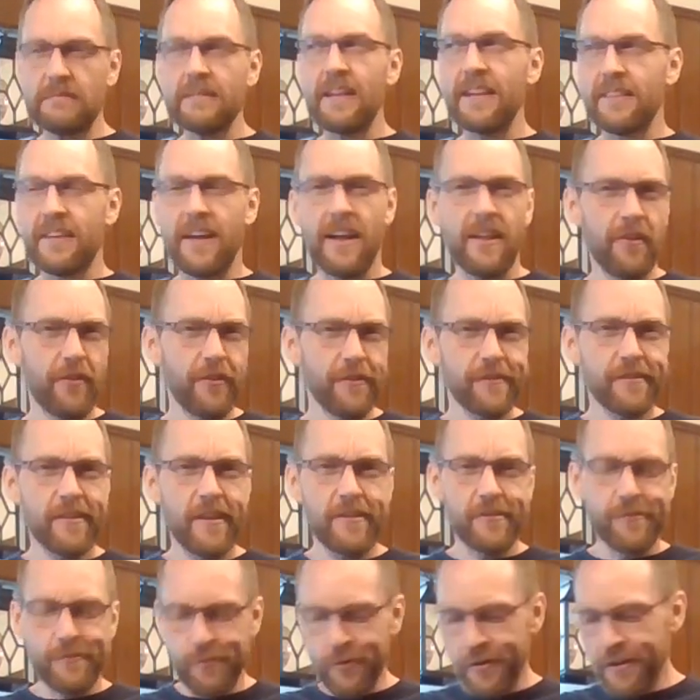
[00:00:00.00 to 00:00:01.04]
That's kind of hard to
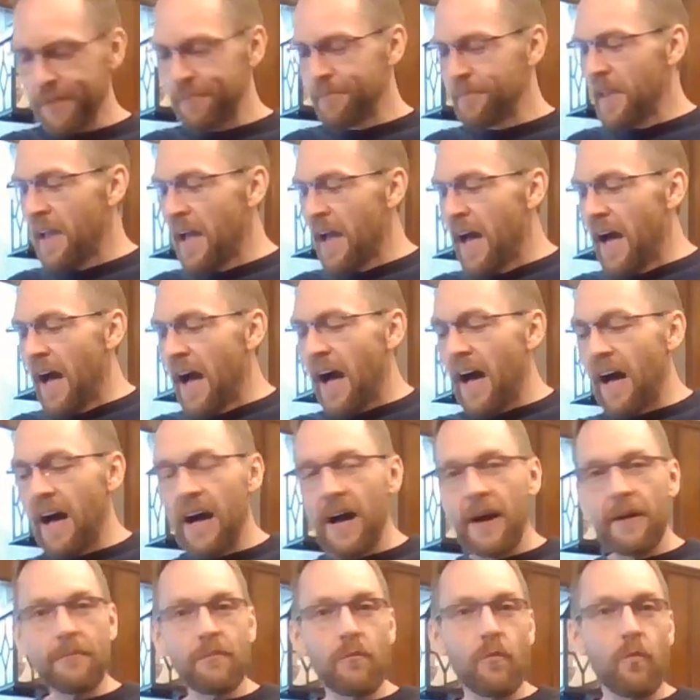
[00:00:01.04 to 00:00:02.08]
say this morning.
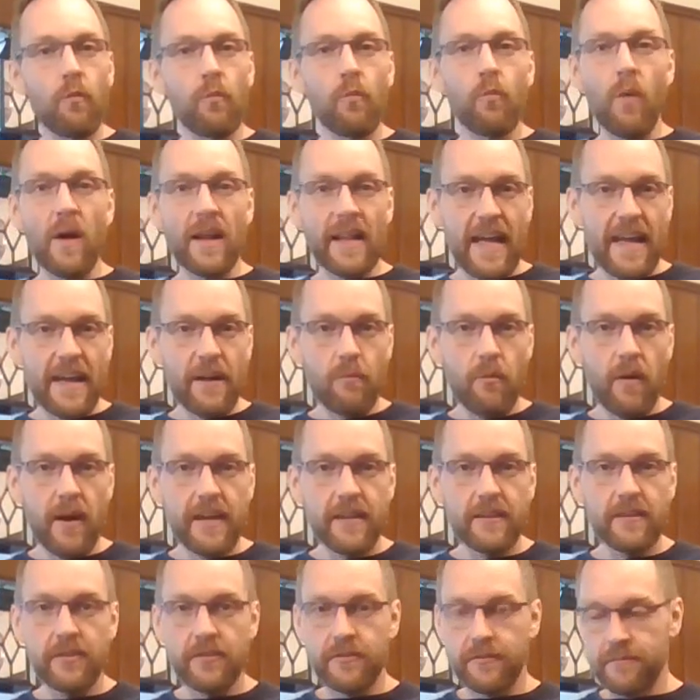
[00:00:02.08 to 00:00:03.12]
1 egg
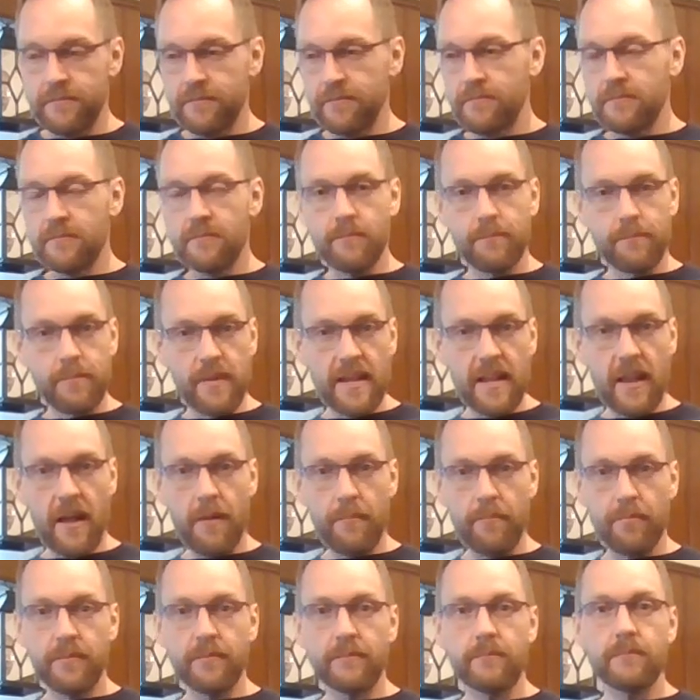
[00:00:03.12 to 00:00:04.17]
white, beat
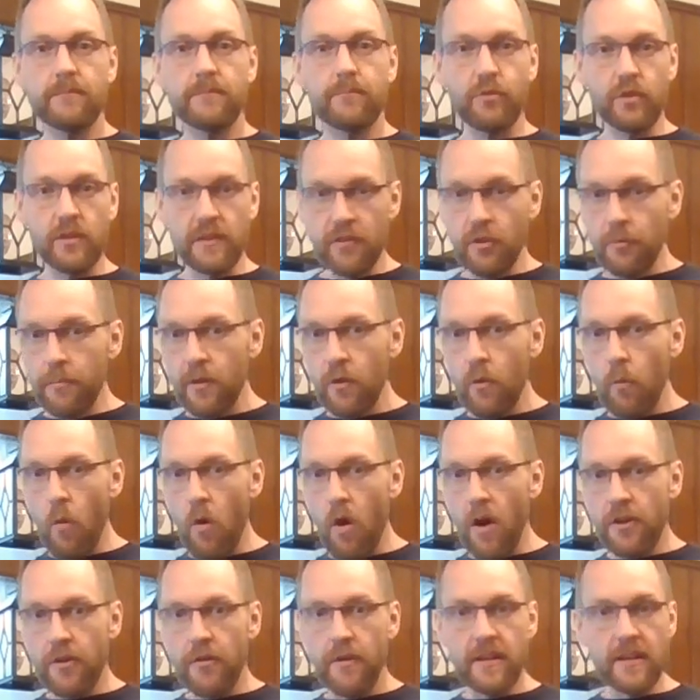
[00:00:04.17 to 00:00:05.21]
up, put a little bit of
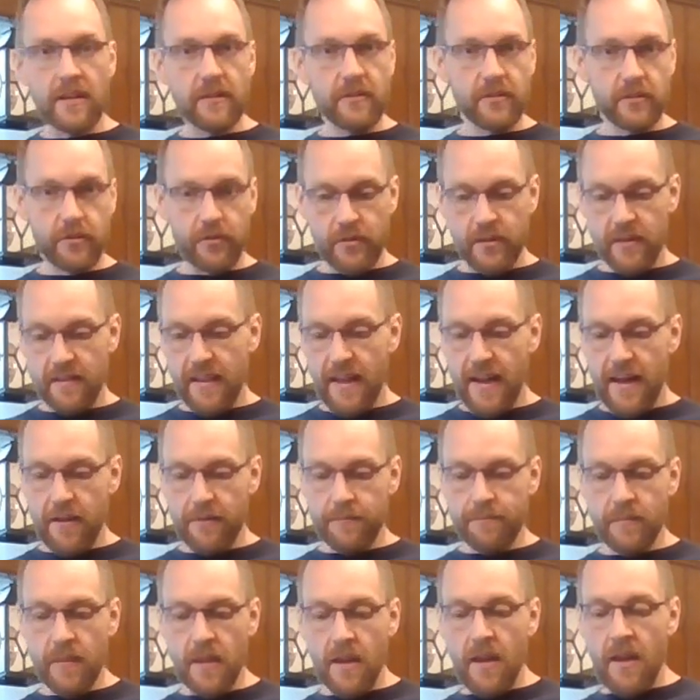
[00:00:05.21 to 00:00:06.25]
water in it, dilute it
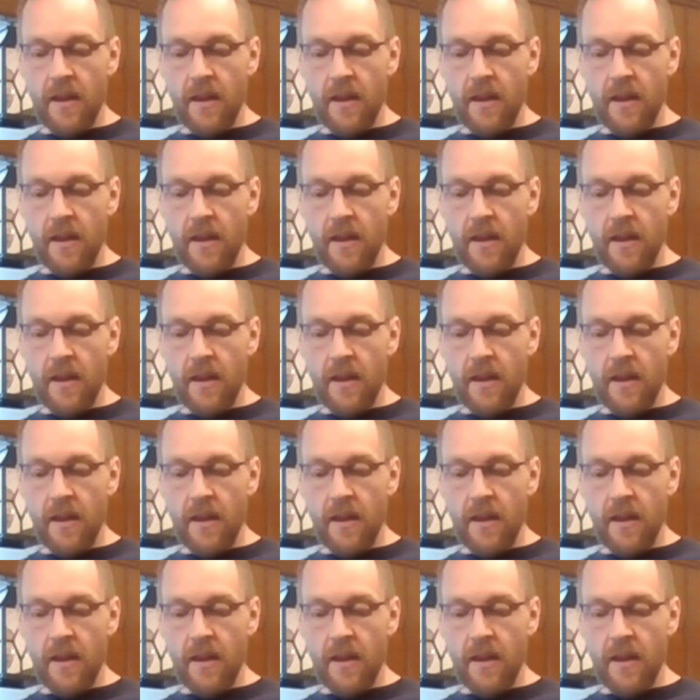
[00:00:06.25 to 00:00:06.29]
down,